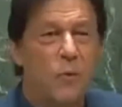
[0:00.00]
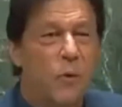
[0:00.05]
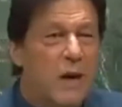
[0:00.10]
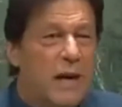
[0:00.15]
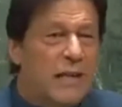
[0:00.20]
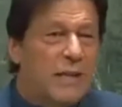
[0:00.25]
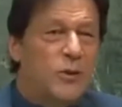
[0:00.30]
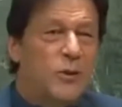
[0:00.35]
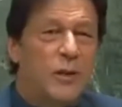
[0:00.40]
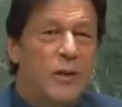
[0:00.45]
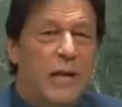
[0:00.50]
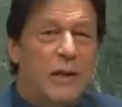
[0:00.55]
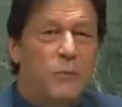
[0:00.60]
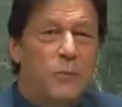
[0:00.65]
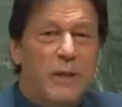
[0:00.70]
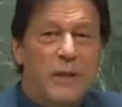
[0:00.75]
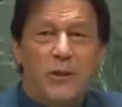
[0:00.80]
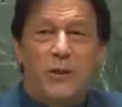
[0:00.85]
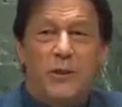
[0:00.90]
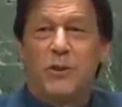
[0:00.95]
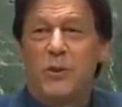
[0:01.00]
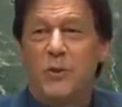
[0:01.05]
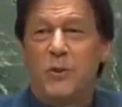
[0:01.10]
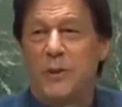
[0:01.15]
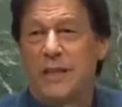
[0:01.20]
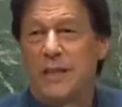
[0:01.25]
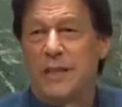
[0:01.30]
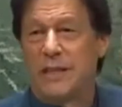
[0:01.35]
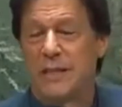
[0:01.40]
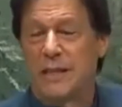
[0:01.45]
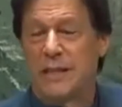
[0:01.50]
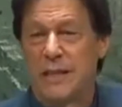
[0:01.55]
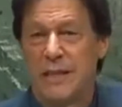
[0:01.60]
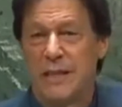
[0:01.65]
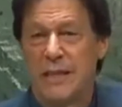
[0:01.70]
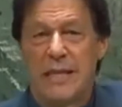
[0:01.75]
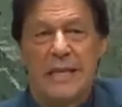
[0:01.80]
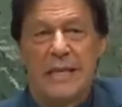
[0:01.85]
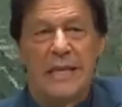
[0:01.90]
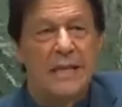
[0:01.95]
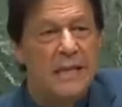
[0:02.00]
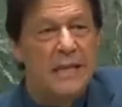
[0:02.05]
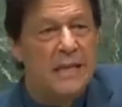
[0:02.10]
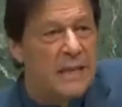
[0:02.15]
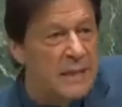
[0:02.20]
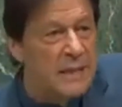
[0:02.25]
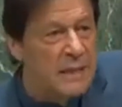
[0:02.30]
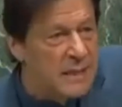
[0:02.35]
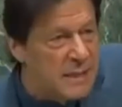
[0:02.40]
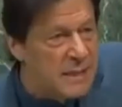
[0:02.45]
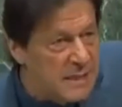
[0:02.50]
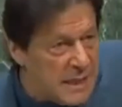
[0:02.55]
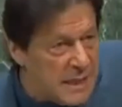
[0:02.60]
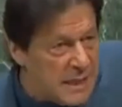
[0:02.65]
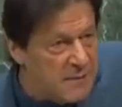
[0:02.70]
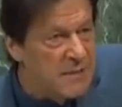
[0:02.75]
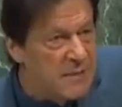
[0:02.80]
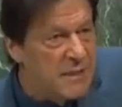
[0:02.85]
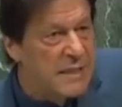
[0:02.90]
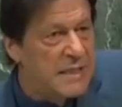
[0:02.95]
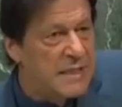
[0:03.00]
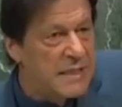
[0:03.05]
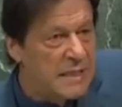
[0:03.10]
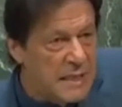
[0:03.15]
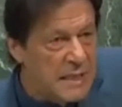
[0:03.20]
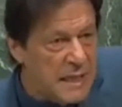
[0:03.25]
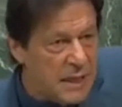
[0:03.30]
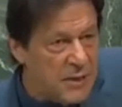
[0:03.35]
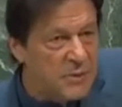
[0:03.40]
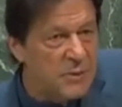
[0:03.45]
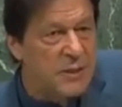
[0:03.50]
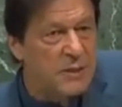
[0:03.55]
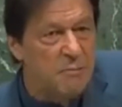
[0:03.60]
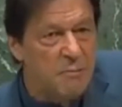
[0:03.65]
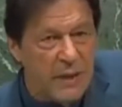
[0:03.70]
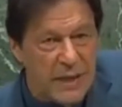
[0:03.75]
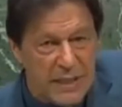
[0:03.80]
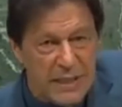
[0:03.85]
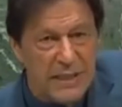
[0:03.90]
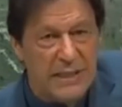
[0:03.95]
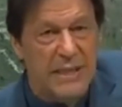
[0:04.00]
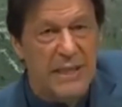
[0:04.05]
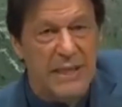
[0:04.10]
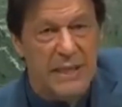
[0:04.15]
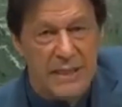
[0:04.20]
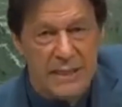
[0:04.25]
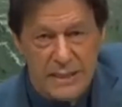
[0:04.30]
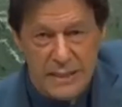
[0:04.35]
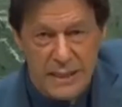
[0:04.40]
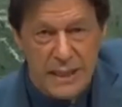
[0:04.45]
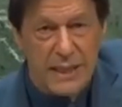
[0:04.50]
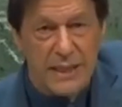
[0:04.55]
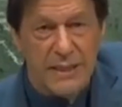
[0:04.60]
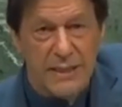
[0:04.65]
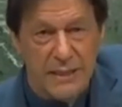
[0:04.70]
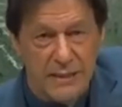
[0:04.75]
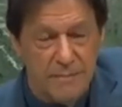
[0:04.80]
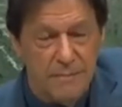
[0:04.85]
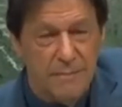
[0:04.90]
What had we to do with it? 70,000 Pakistanis died.